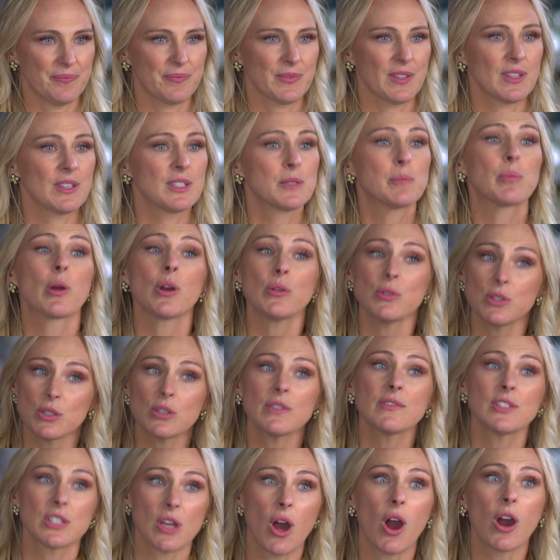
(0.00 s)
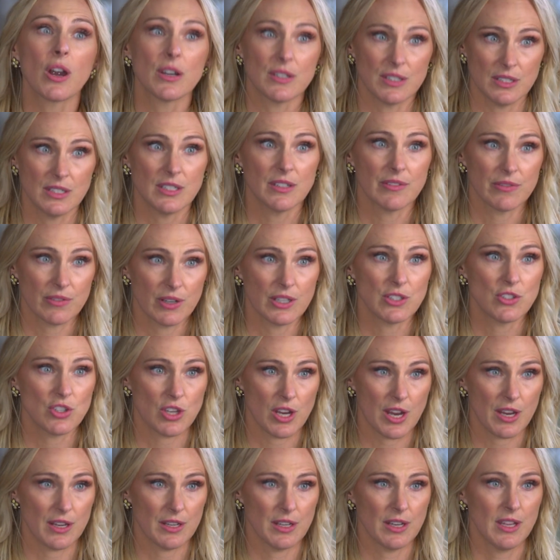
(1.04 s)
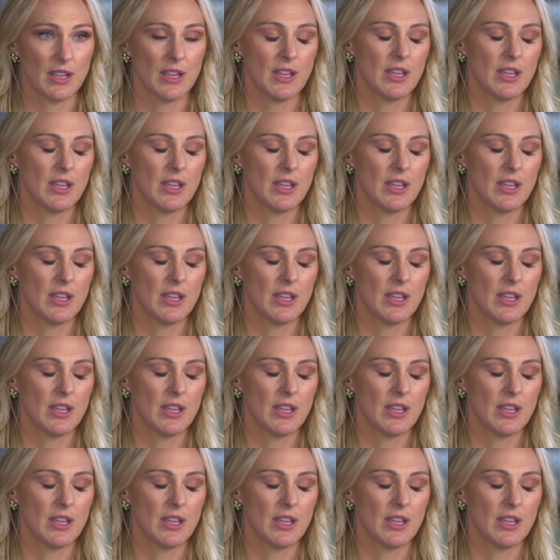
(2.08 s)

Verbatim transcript: because pro serve is hard to differentiate.